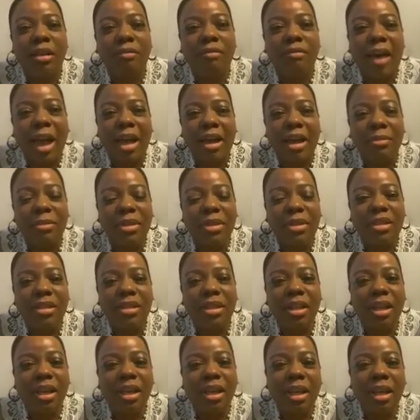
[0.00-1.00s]
Vitamin
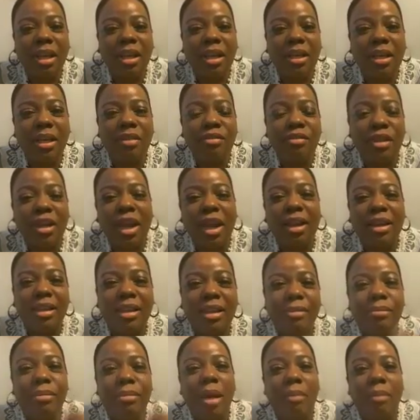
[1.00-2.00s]
C, give you that
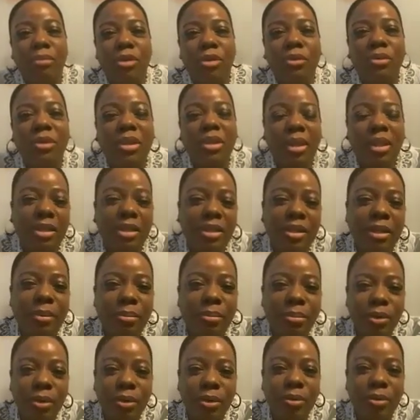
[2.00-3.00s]
good immune
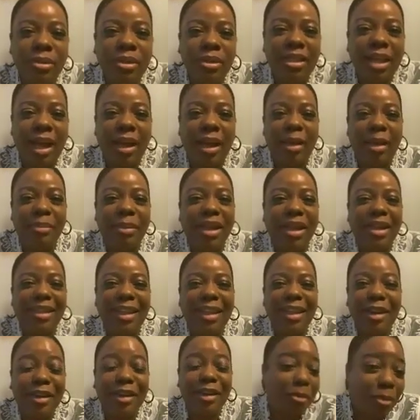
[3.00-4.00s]
system boost in there.